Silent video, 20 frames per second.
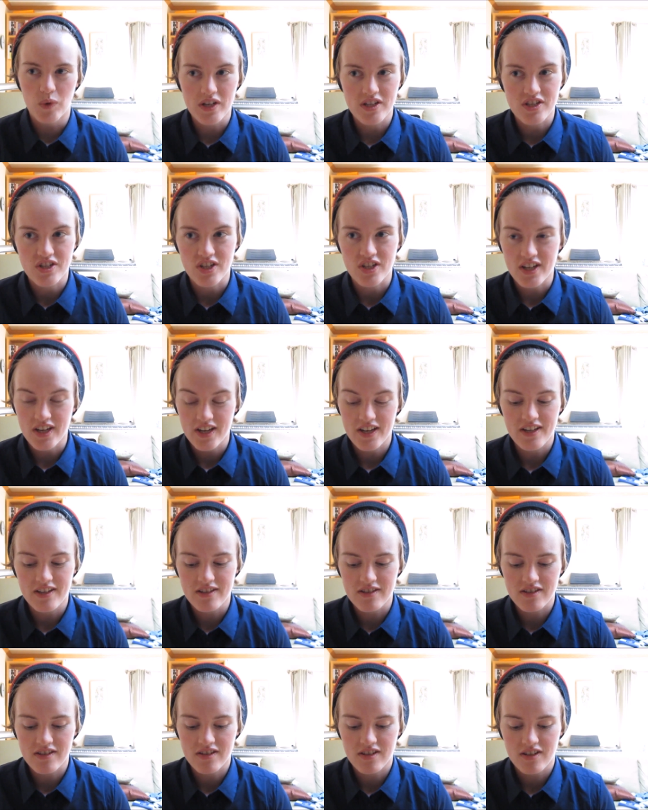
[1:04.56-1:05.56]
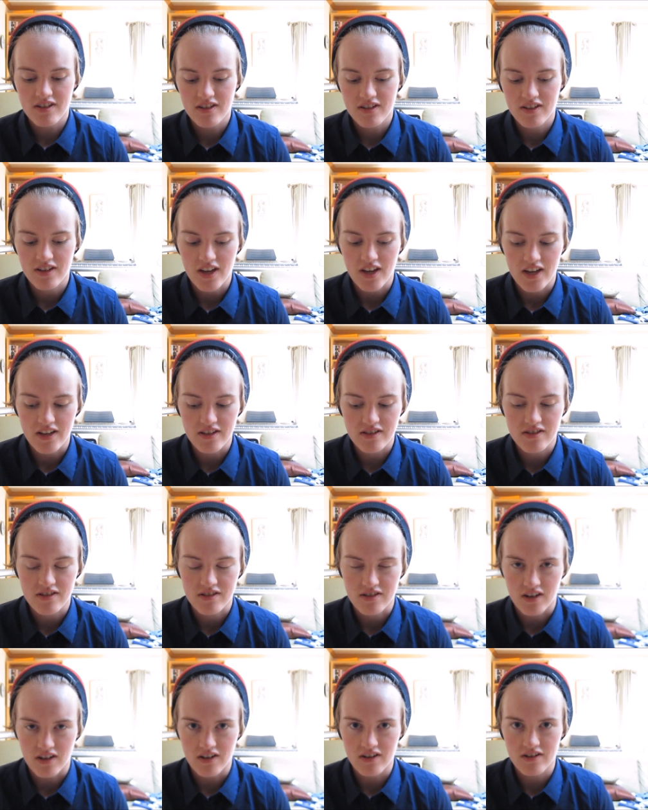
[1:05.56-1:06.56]
which is a
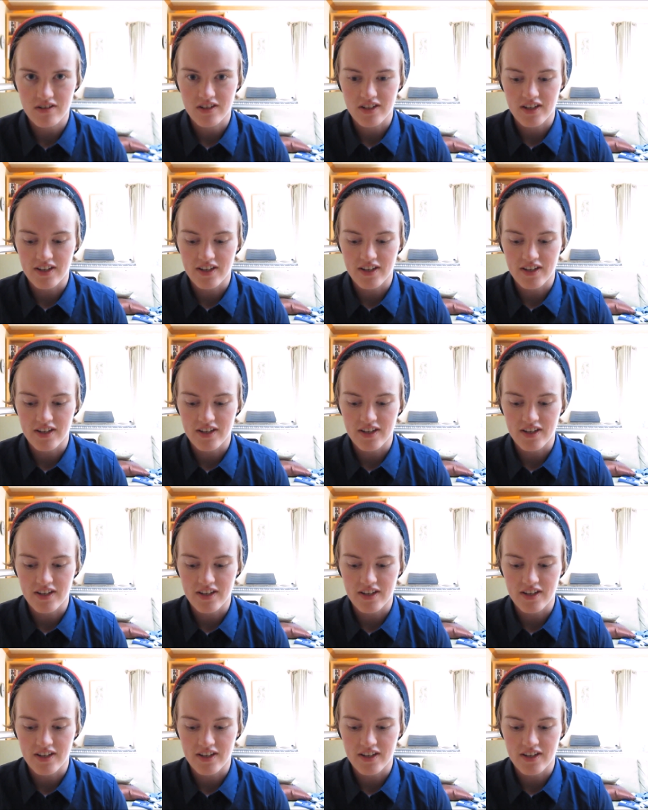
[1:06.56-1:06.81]
start.